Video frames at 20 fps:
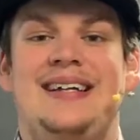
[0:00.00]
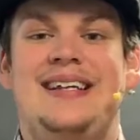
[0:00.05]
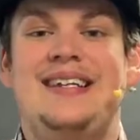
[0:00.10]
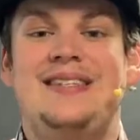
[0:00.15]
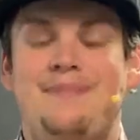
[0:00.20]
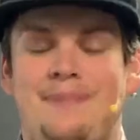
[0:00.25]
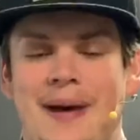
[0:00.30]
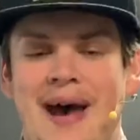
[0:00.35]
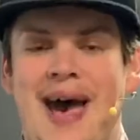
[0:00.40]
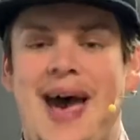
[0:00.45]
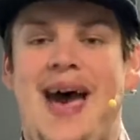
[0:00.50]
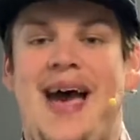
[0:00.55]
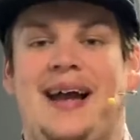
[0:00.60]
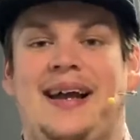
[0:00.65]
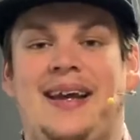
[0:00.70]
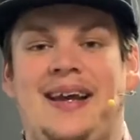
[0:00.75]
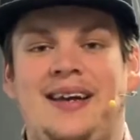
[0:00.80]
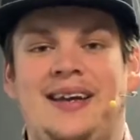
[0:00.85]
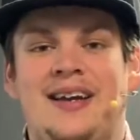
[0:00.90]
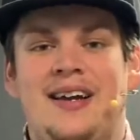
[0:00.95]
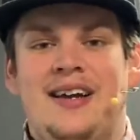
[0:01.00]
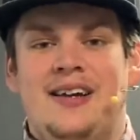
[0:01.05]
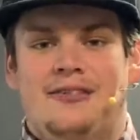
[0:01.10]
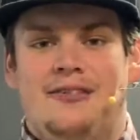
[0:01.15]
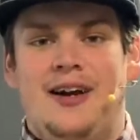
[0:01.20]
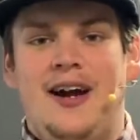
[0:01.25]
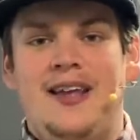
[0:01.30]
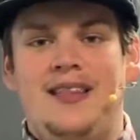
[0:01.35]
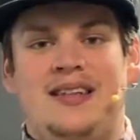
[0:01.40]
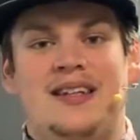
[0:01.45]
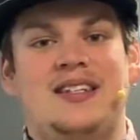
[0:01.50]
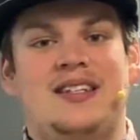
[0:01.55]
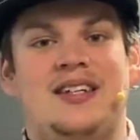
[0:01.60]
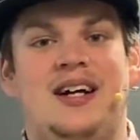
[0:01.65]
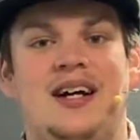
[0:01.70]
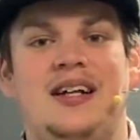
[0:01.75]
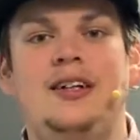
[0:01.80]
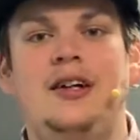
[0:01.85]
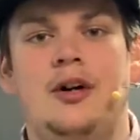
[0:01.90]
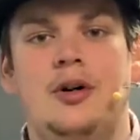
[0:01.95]
he's back. right? The
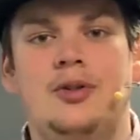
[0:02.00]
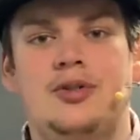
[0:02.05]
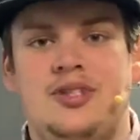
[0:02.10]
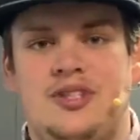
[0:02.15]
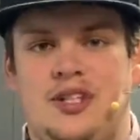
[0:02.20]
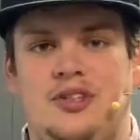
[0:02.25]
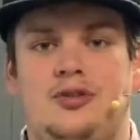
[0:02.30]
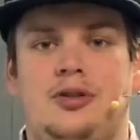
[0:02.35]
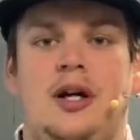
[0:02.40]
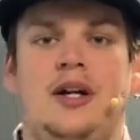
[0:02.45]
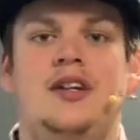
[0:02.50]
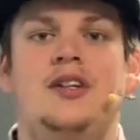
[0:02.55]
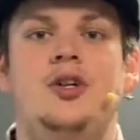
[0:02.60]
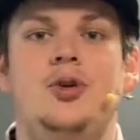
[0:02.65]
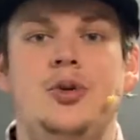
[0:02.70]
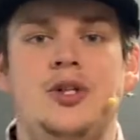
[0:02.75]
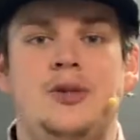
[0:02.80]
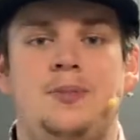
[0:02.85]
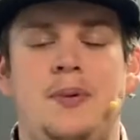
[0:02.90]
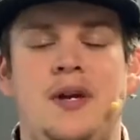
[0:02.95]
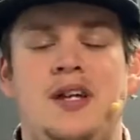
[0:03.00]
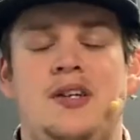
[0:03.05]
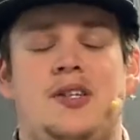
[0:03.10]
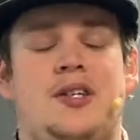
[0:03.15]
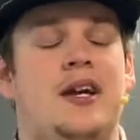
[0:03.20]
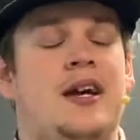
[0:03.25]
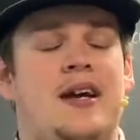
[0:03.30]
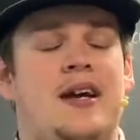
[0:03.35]
son goes to try to do a speech.